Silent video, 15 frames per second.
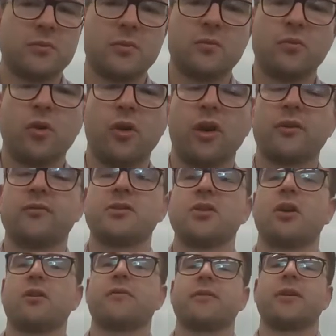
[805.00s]
product
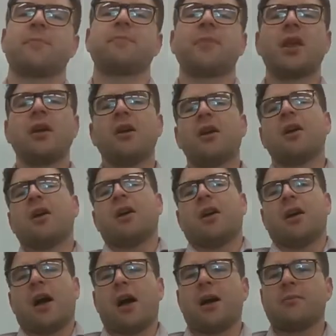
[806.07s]
photography.
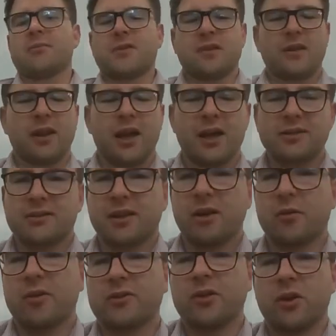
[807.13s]
So the last thing
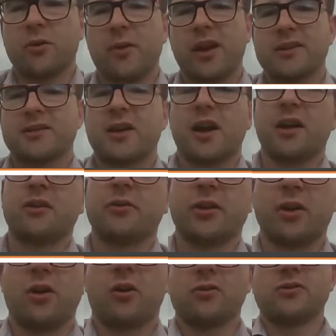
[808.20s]
I want to talk about is color
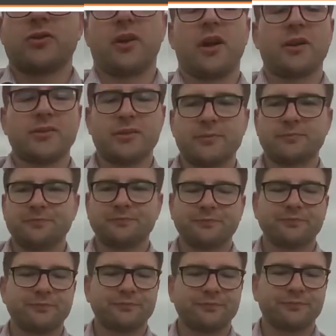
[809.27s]
and contrast.
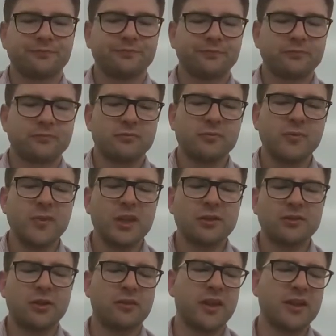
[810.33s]

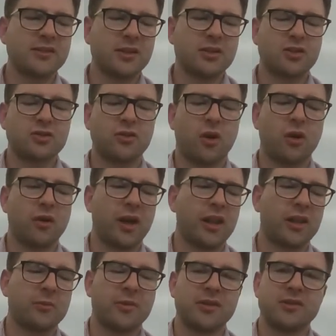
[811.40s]
So these are strong
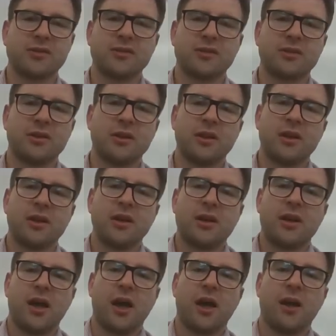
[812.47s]
elements.
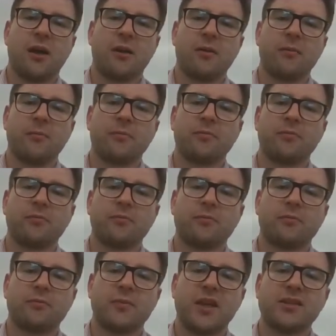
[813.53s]

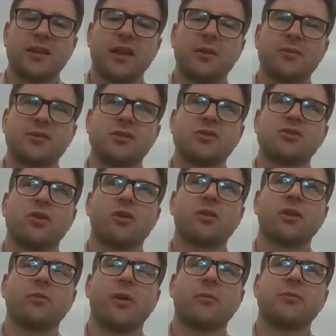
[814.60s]
These elements are
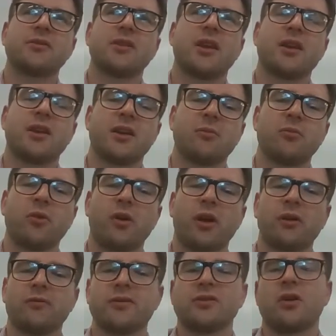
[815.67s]
strongly represented in
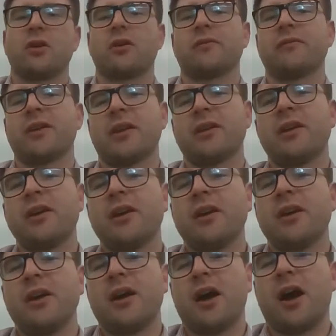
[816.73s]
product photography.
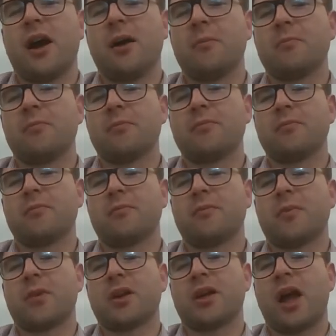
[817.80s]

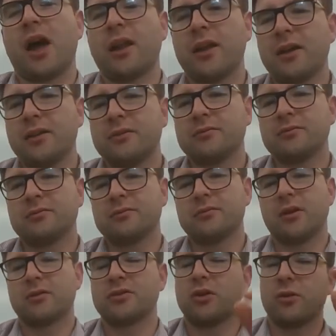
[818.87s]
Color,
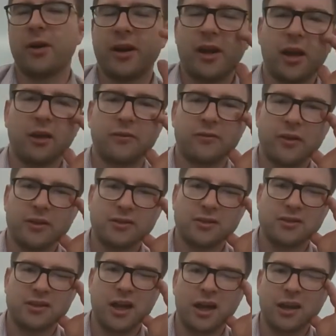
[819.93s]
I'll talk about color first,
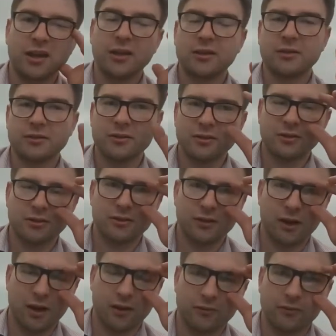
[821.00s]
because color,
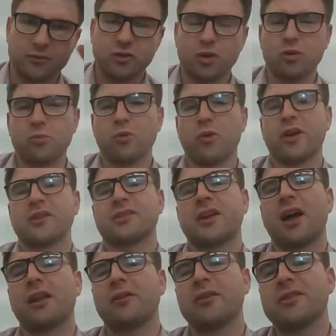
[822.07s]
for 2 points.
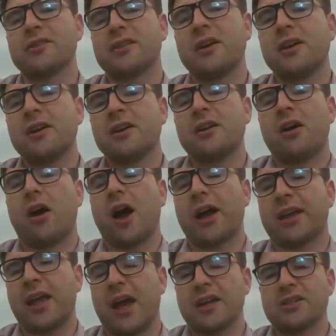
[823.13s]
Color is
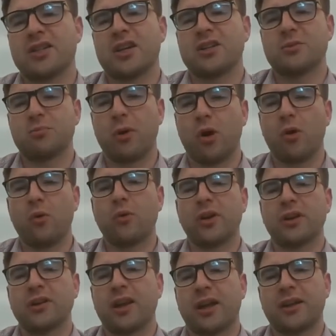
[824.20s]
eye-catchy, it's bold,
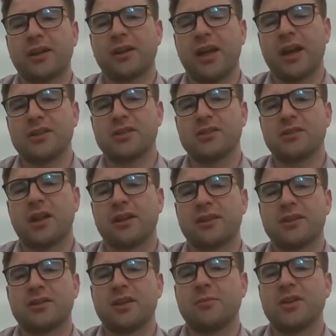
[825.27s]
it like catches, like
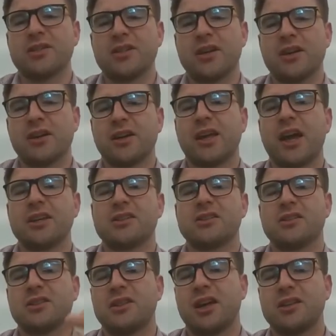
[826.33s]
this image here, it
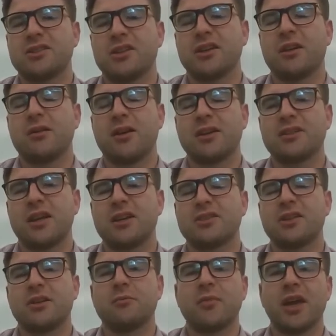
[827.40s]
catches your
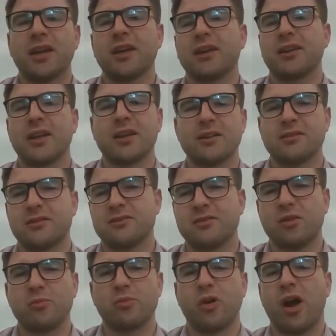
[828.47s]
attention immediately because it's
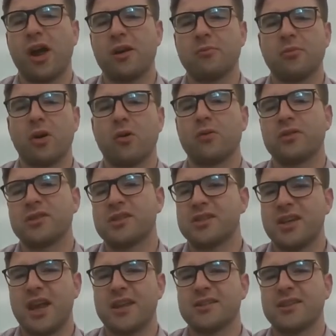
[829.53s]
so bright and bold and
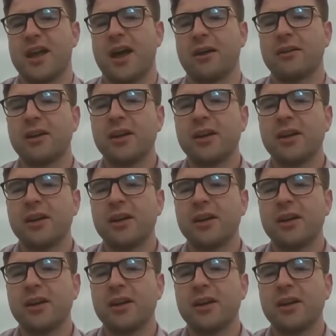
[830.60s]
stands out.